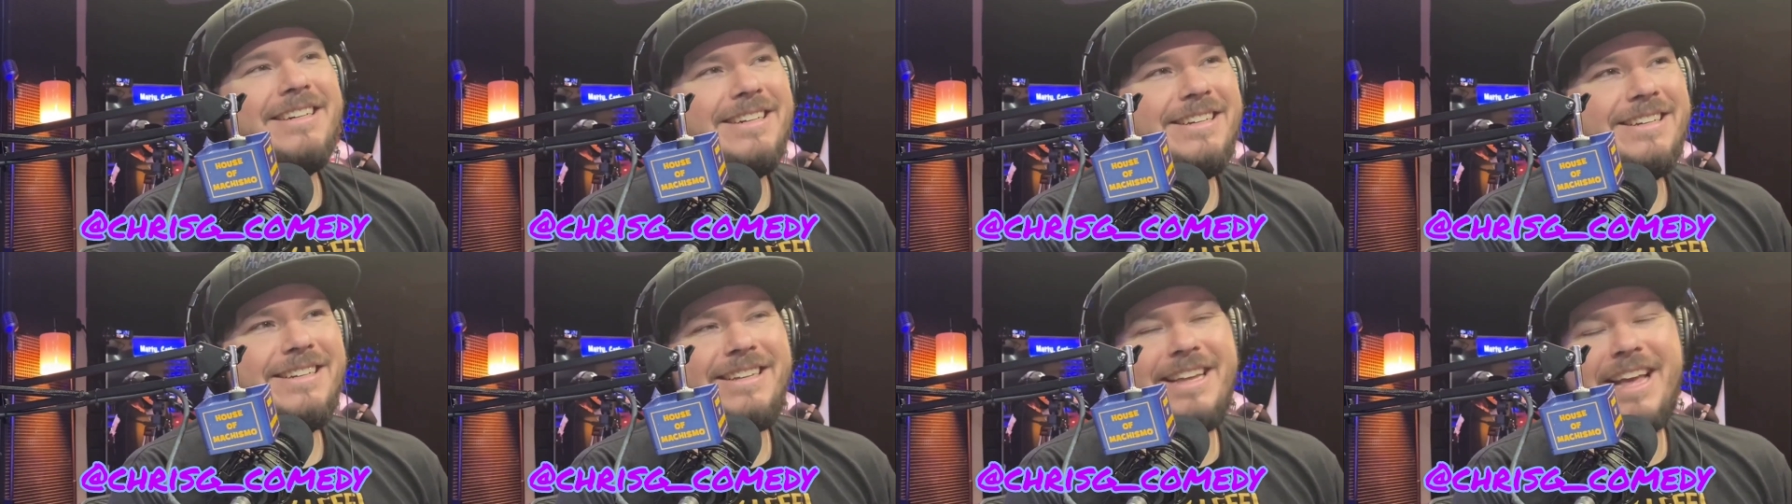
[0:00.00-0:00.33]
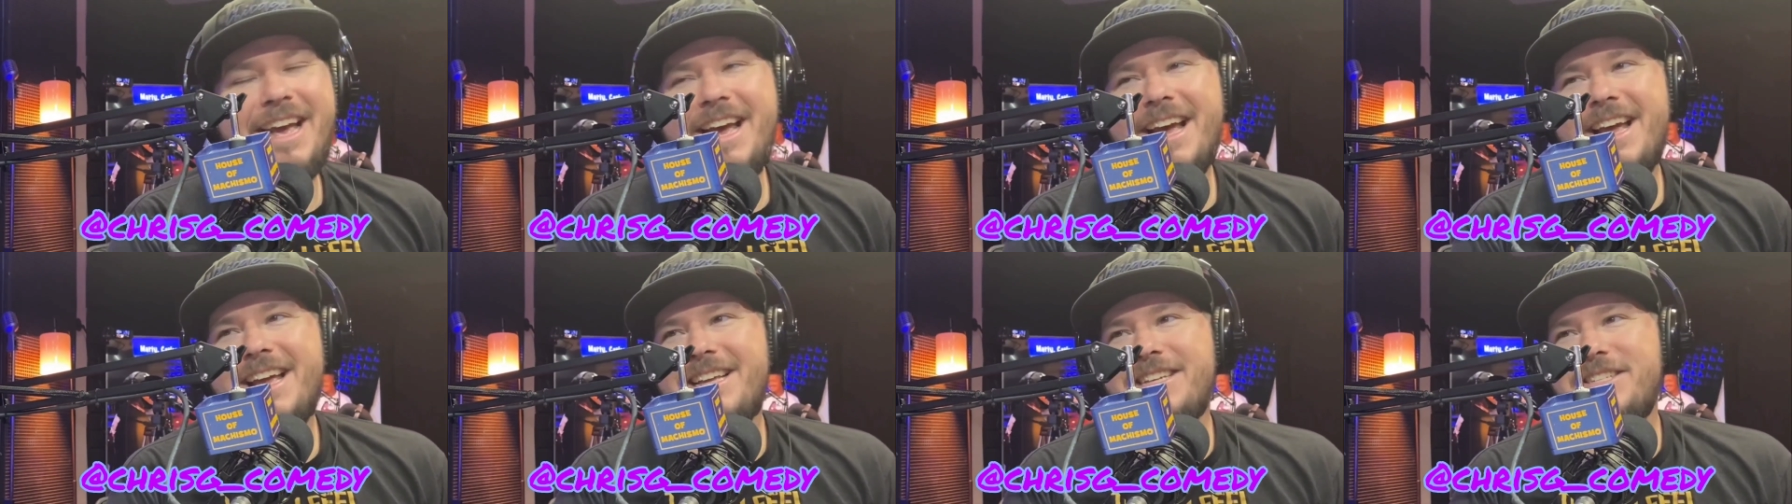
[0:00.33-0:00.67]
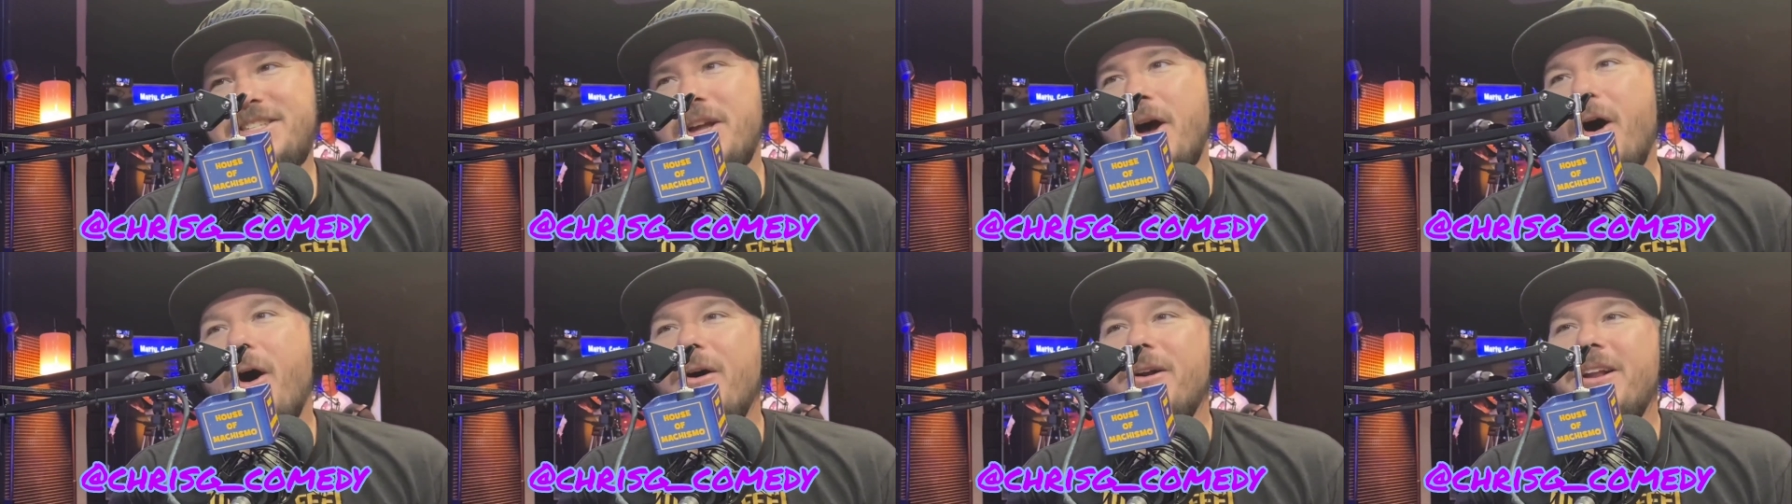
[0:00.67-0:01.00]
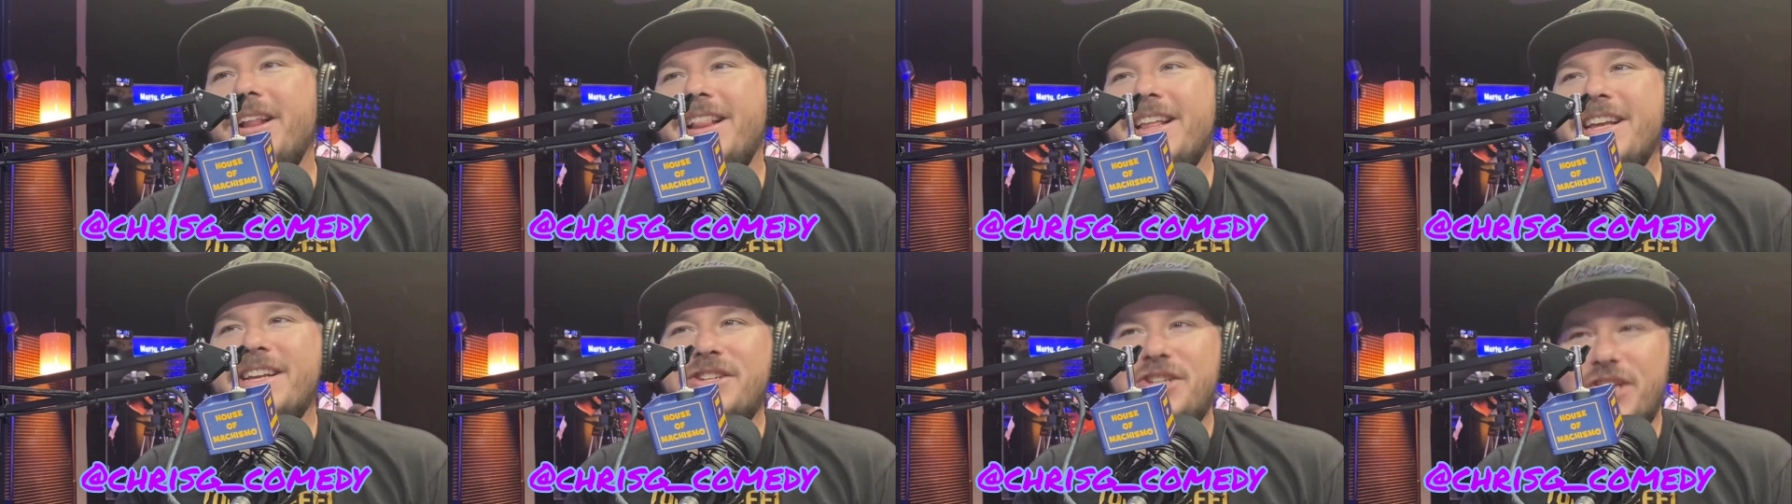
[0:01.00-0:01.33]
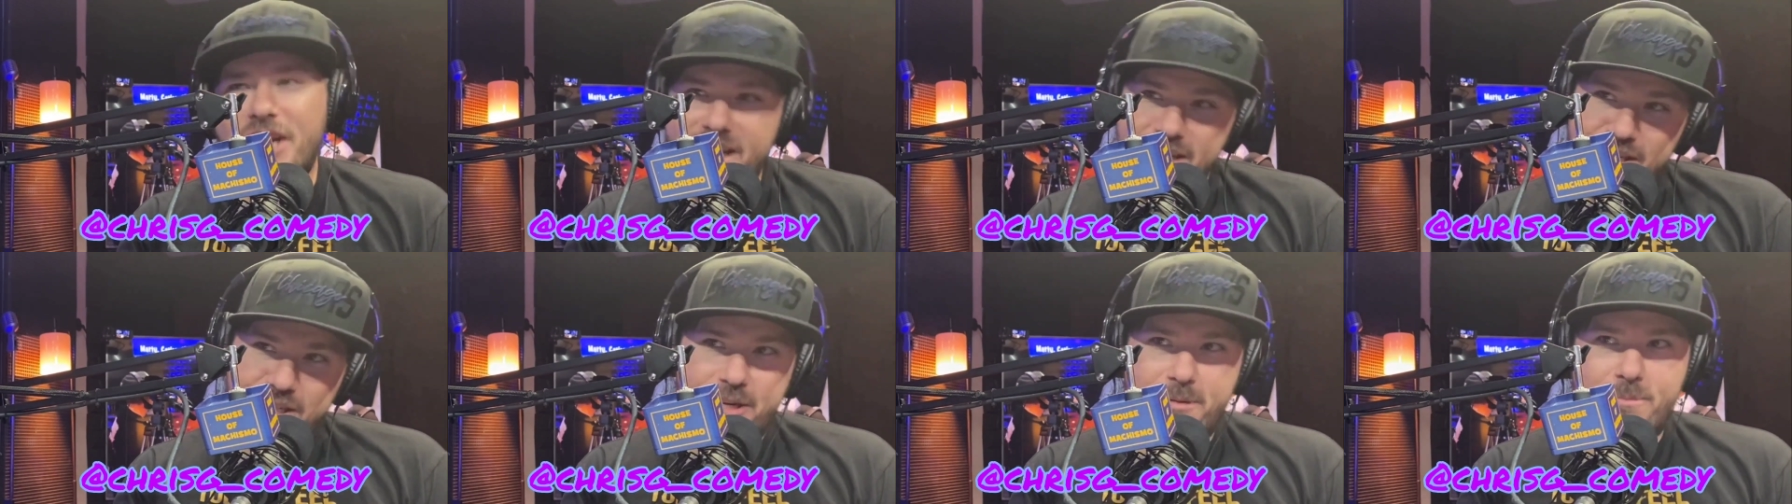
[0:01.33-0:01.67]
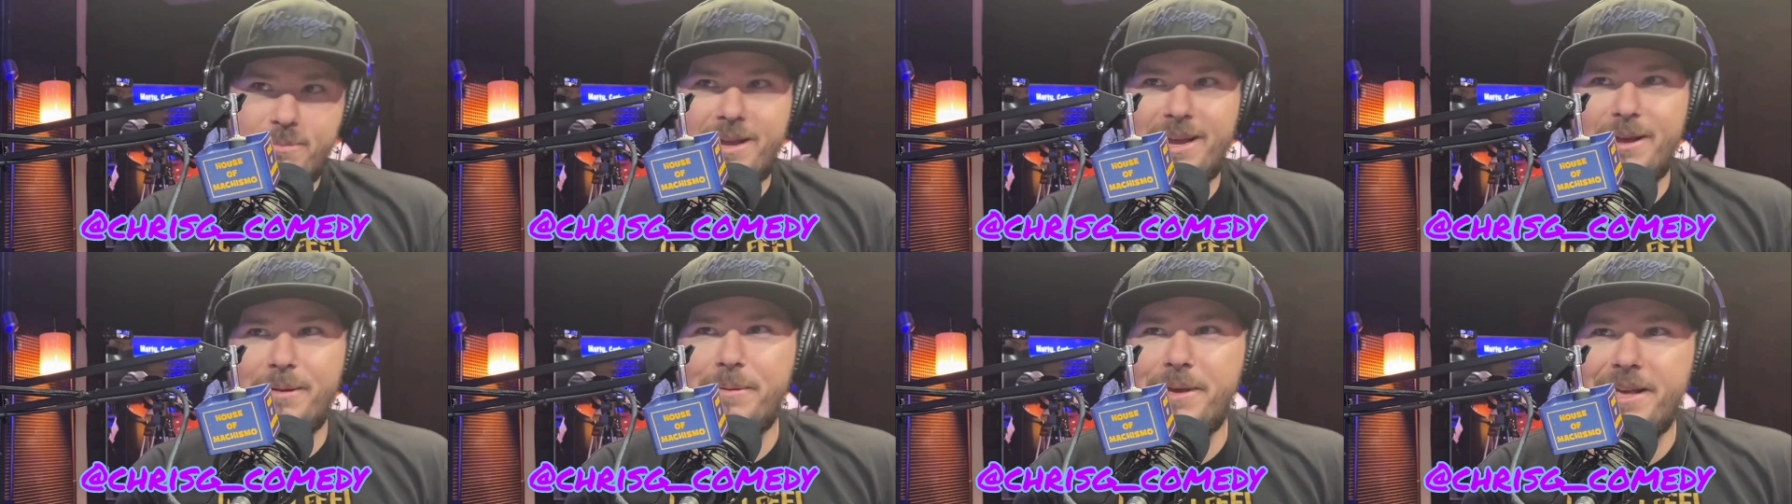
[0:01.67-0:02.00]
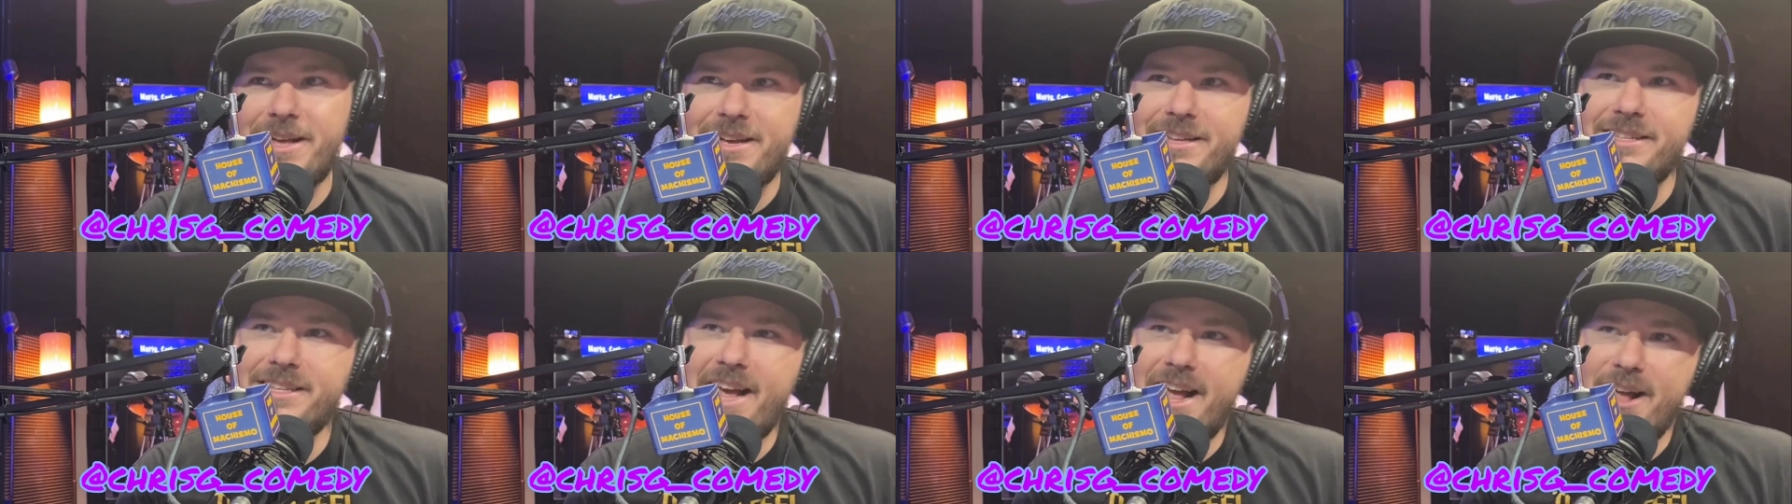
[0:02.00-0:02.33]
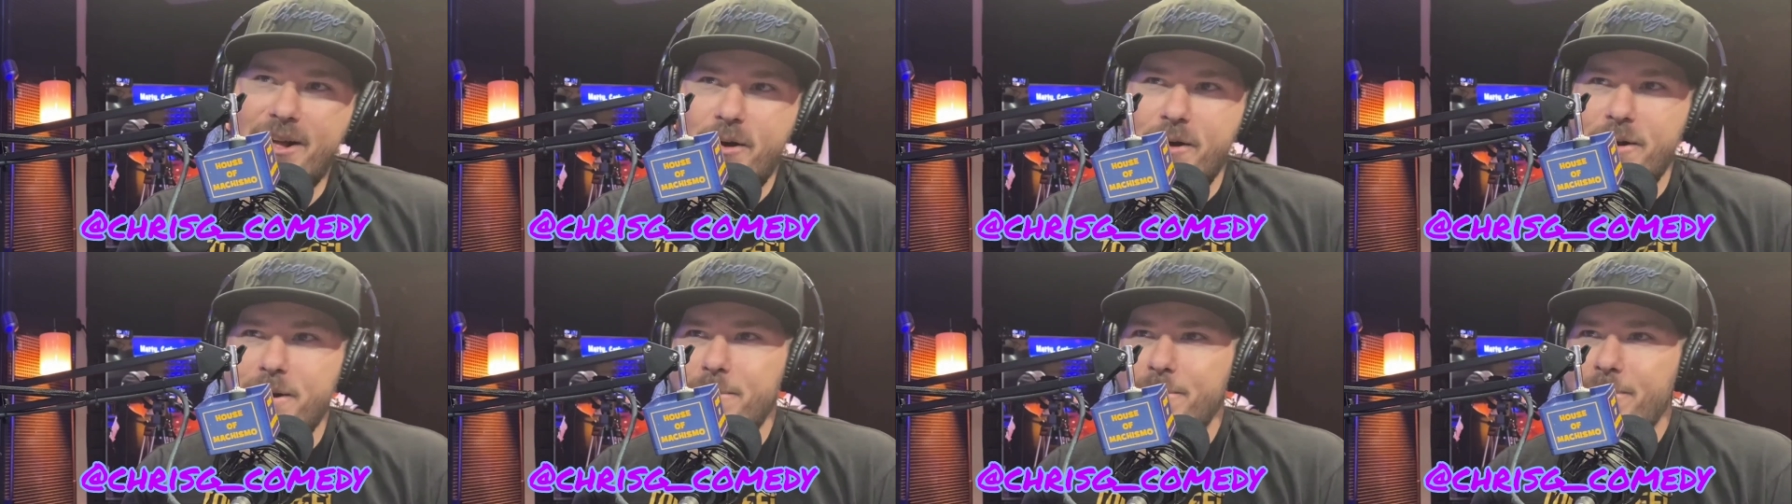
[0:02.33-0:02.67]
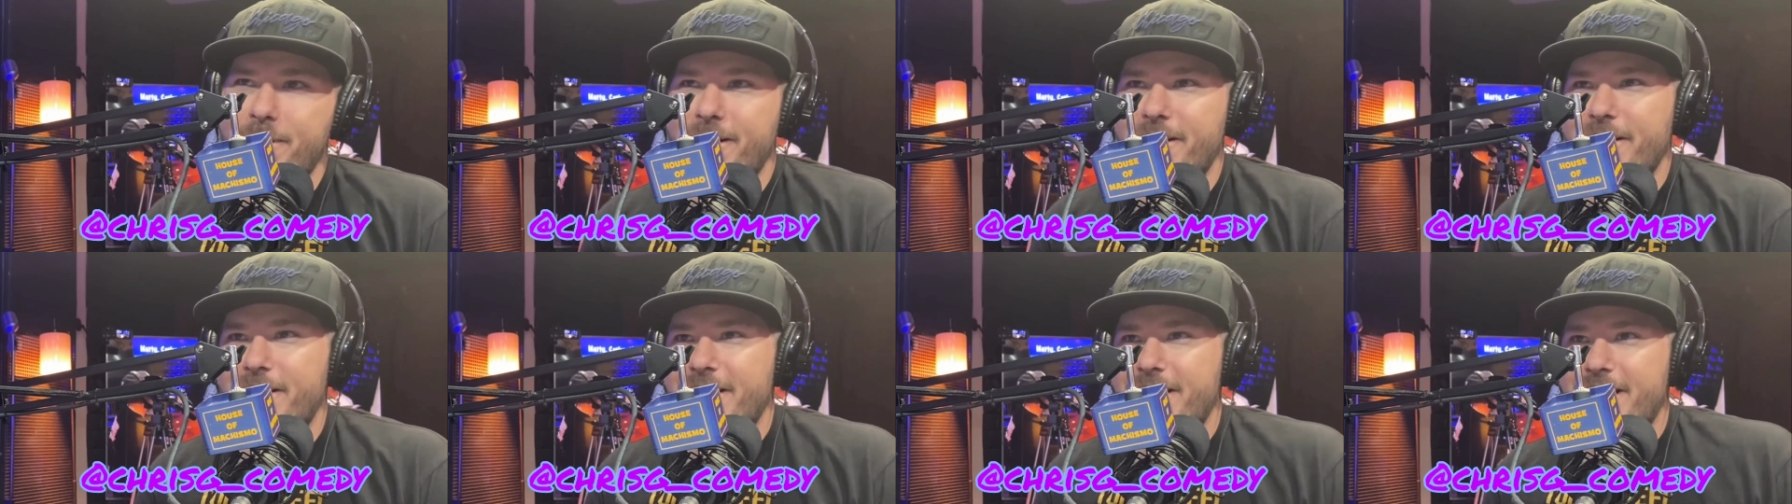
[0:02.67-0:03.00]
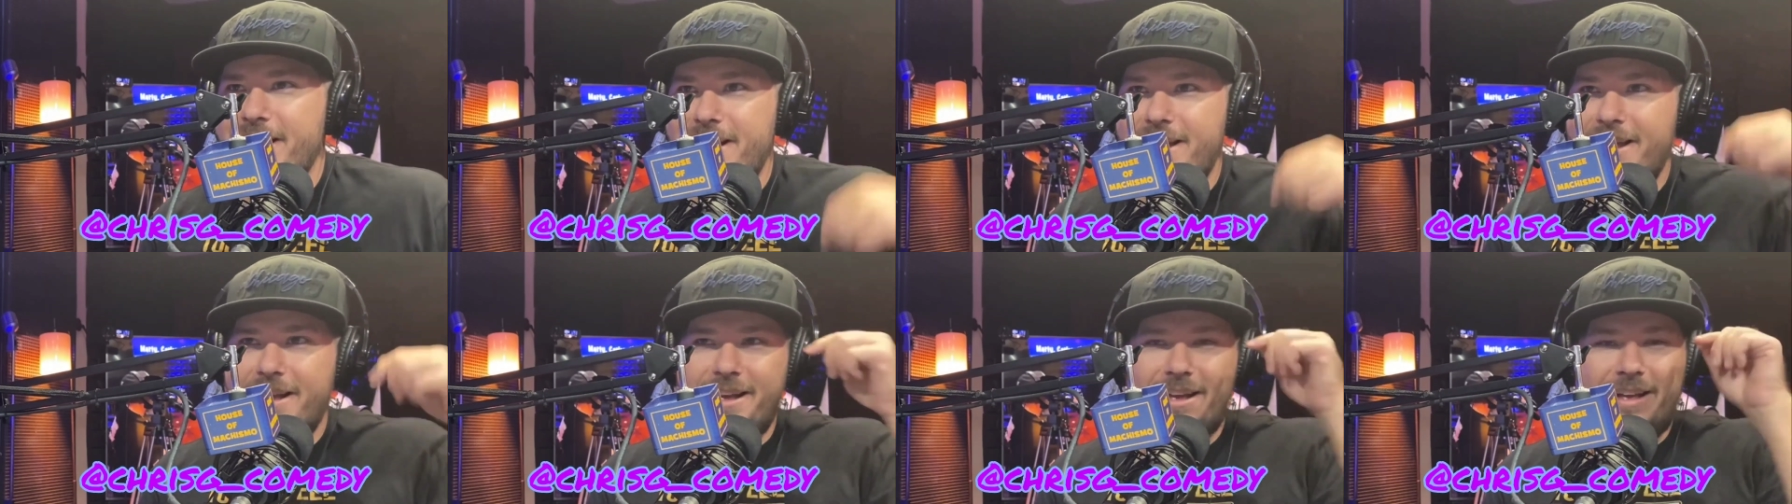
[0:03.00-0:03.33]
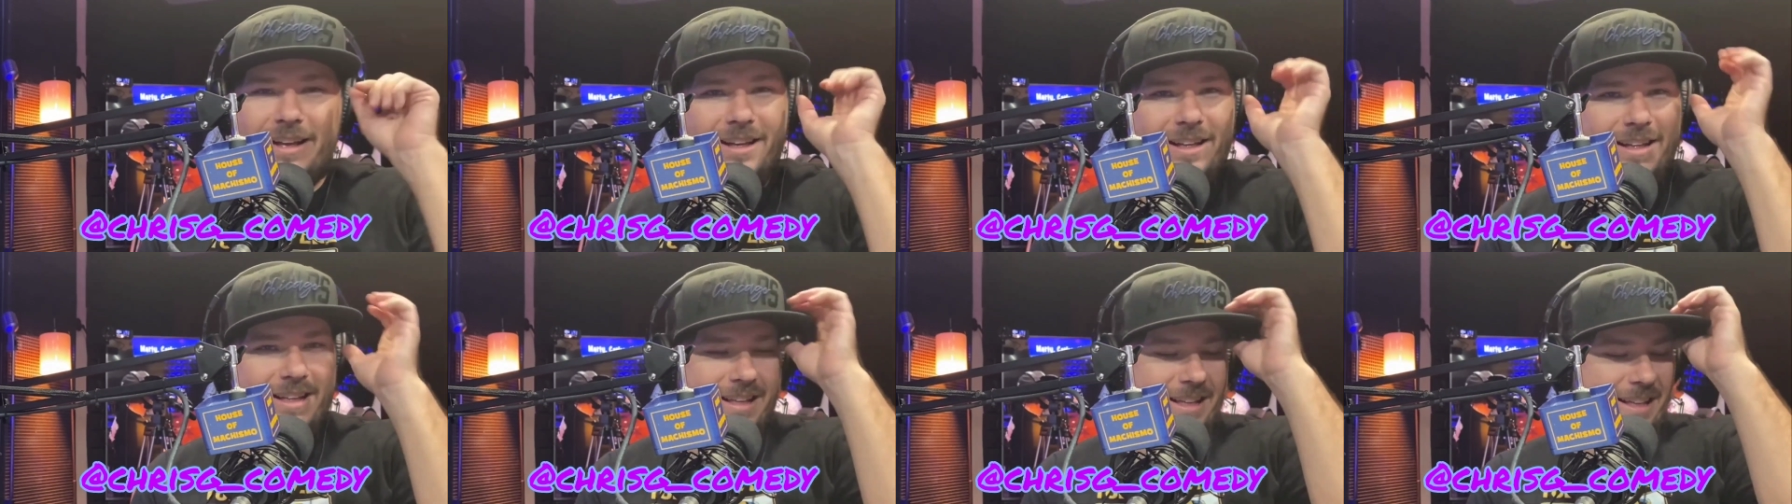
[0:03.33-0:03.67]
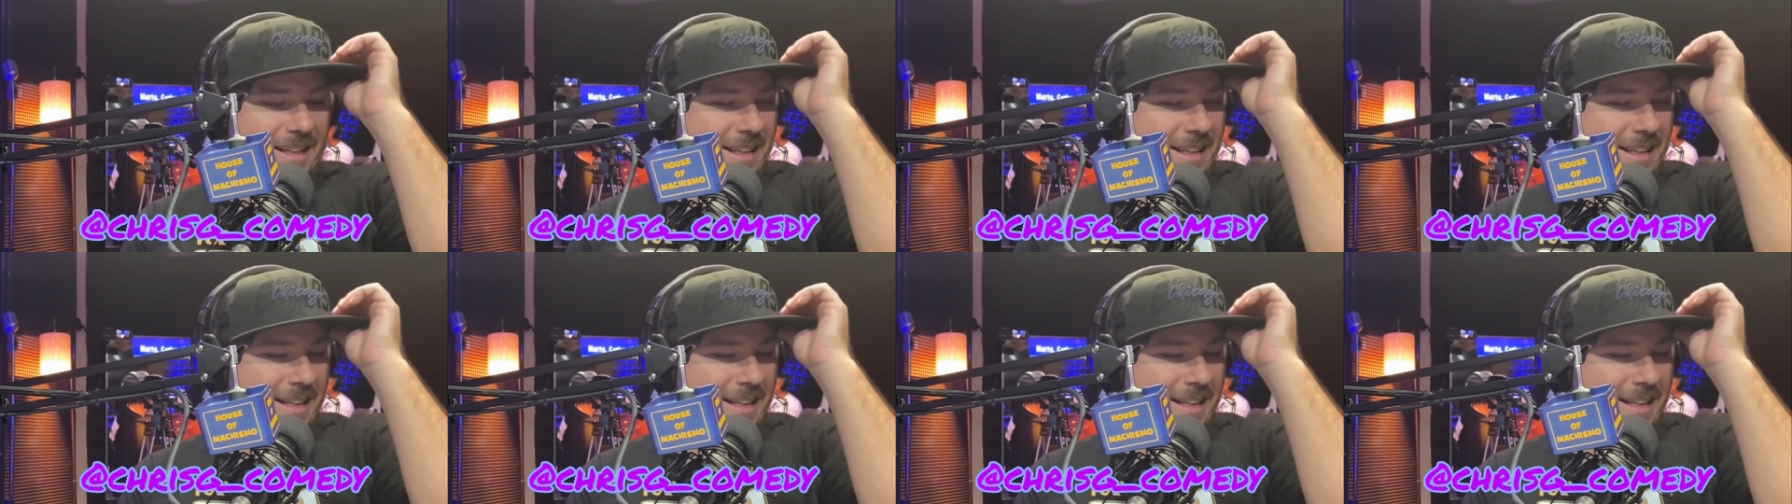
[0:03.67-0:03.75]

Welcome. Yeah, he's totally judging me because I go to Burger King. Huh?